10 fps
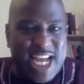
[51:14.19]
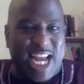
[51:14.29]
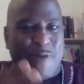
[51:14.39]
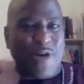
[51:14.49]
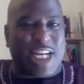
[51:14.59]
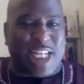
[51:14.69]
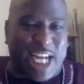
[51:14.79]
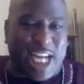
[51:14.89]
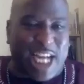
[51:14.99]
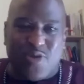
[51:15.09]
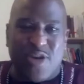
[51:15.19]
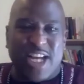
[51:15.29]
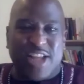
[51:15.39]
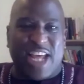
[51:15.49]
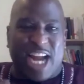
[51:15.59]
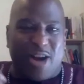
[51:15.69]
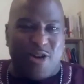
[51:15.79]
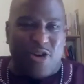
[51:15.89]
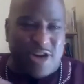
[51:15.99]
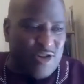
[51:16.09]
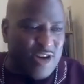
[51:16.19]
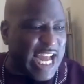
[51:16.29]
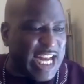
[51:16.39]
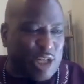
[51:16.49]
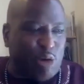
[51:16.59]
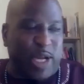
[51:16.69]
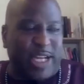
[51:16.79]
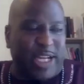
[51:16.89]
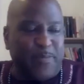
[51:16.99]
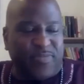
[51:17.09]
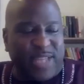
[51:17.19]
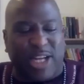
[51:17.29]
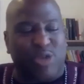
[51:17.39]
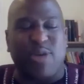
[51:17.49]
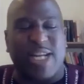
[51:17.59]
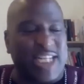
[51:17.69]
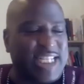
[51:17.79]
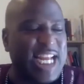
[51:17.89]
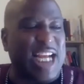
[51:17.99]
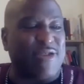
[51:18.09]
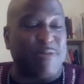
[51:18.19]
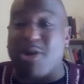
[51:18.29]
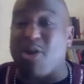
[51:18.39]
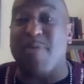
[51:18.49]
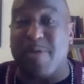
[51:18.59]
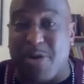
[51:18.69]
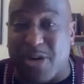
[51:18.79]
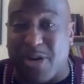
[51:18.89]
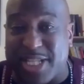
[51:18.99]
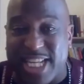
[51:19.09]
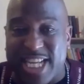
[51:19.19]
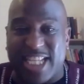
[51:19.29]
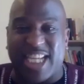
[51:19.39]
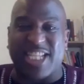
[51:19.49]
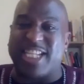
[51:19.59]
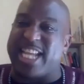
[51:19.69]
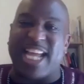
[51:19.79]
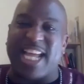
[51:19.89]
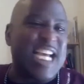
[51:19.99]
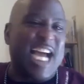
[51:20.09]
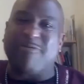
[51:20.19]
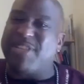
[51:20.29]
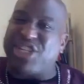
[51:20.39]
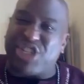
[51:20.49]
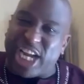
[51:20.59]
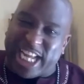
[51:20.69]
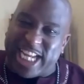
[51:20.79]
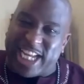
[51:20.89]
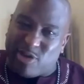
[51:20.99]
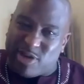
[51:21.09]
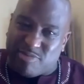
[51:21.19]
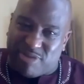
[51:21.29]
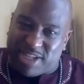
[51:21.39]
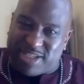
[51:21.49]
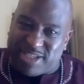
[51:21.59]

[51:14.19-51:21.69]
And I want to tell you that I heard, I got a text from Kermit Moss the other day. I'm just checking in on you, brother.